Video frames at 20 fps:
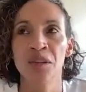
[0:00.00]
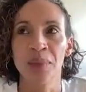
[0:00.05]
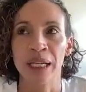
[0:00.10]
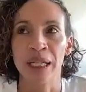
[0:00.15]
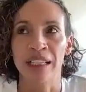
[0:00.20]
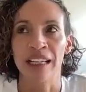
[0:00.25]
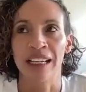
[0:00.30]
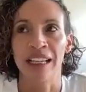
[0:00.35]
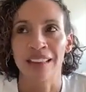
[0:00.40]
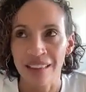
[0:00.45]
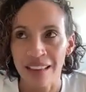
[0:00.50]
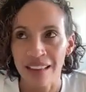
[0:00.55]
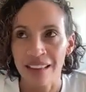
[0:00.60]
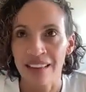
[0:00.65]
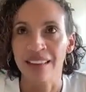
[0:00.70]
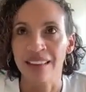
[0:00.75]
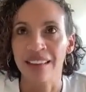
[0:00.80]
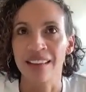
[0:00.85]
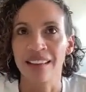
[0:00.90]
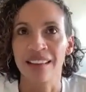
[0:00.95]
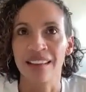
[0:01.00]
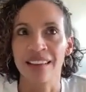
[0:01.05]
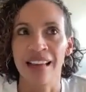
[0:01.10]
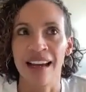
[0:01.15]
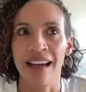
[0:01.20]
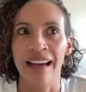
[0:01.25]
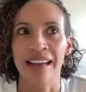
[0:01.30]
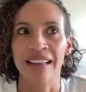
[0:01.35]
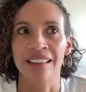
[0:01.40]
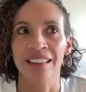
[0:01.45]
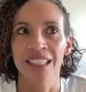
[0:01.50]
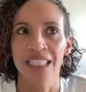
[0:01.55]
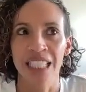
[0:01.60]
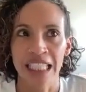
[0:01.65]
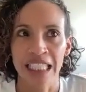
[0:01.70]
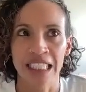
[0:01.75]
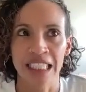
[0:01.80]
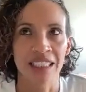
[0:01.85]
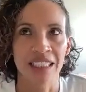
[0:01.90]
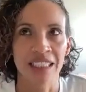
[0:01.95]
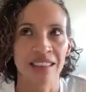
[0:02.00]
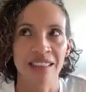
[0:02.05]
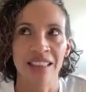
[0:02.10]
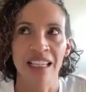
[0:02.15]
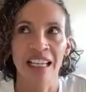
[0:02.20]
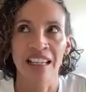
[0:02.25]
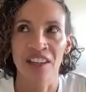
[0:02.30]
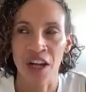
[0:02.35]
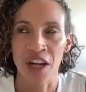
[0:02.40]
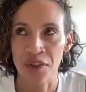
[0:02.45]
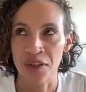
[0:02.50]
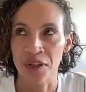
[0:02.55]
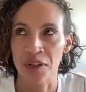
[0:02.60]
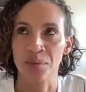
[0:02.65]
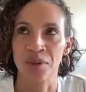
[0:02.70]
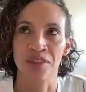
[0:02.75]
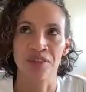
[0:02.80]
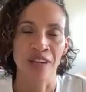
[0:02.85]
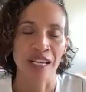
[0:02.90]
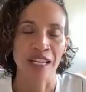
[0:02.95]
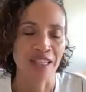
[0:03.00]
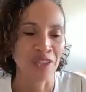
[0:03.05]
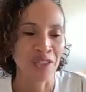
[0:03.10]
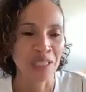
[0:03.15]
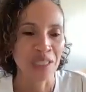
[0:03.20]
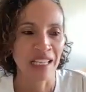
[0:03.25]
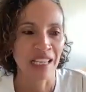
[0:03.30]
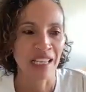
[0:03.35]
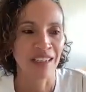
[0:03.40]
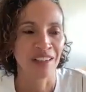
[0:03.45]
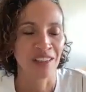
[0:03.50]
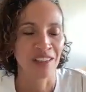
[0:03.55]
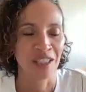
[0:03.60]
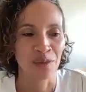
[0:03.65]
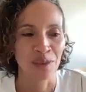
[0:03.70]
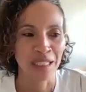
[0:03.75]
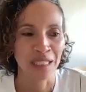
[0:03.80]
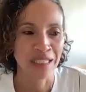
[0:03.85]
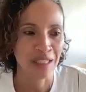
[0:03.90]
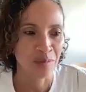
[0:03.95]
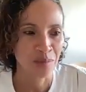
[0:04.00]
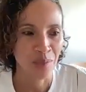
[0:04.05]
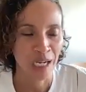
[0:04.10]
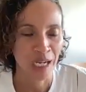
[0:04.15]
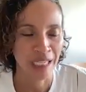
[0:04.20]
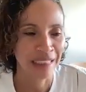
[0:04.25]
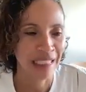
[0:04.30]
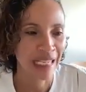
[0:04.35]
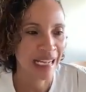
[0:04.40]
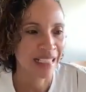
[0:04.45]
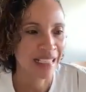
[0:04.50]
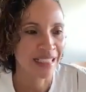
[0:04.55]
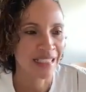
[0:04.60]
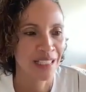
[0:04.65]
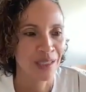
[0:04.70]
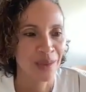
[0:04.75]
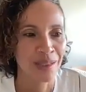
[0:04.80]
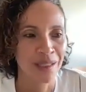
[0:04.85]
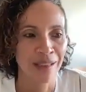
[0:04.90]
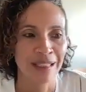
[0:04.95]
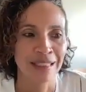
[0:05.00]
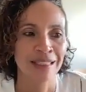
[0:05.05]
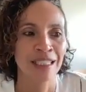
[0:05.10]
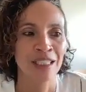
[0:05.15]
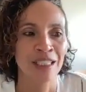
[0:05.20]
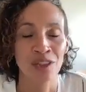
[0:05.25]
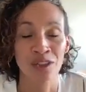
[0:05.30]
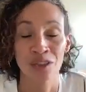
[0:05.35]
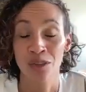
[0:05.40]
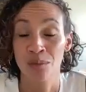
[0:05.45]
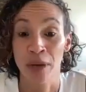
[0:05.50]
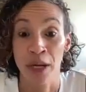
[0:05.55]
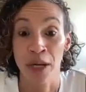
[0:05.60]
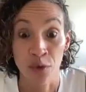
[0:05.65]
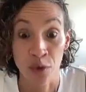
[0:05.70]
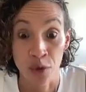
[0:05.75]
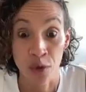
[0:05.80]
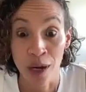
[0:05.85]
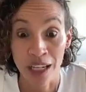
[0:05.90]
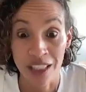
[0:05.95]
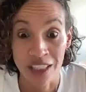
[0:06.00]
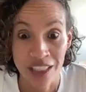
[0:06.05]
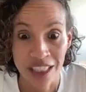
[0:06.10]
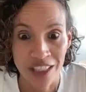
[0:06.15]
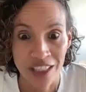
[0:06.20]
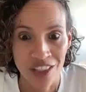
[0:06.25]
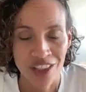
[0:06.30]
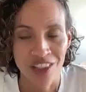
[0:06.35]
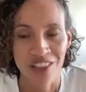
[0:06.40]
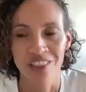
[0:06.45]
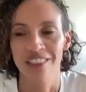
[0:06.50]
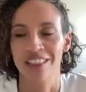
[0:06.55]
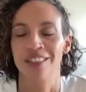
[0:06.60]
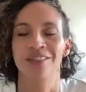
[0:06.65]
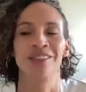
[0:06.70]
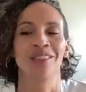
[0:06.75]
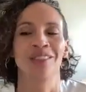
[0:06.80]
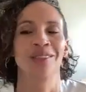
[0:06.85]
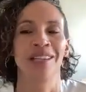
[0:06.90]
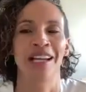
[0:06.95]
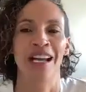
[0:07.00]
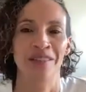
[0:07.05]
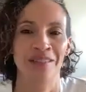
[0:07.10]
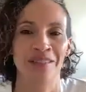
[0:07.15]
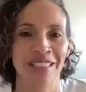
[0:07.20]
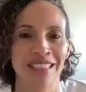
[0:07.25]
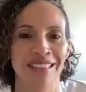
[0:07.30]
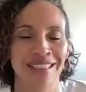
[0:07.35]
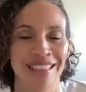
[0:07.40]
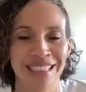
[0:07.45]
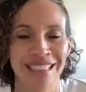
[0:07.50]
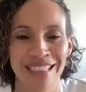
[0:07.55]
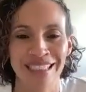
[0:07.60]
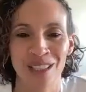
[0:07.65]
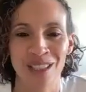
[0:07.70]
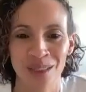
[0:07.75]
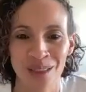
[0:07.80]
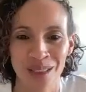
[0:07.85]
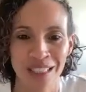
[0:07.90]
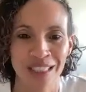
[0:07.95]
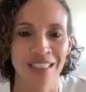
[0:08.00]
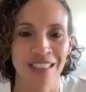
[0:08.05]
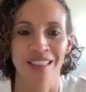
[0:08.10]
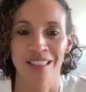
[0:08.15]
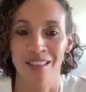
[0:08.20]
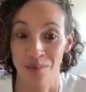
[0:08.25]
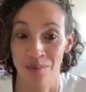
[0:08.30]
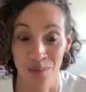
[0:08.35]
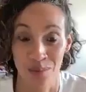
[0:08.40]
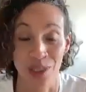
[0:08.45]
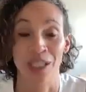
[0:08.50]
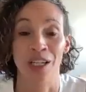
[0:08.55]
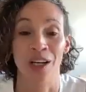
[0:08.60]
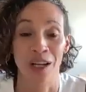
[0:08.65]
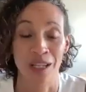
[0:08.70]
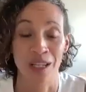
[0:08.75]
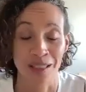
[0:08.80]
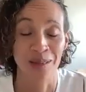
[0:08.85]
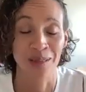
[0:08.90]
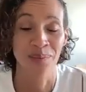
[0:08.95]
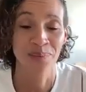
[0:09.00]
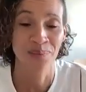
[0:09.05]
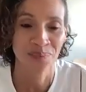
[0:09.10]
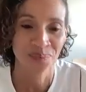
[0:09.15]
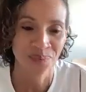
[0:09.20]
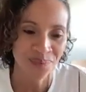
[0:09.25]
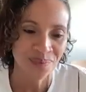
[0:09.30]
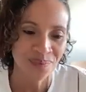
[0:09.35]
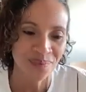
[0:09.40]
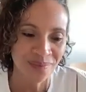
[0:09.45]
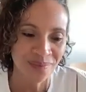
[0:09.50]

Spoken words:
But I think that, like another professor said on a recent podcast I was listening to, my robot teacher, if you haven't listened to it, it's pretty awesome.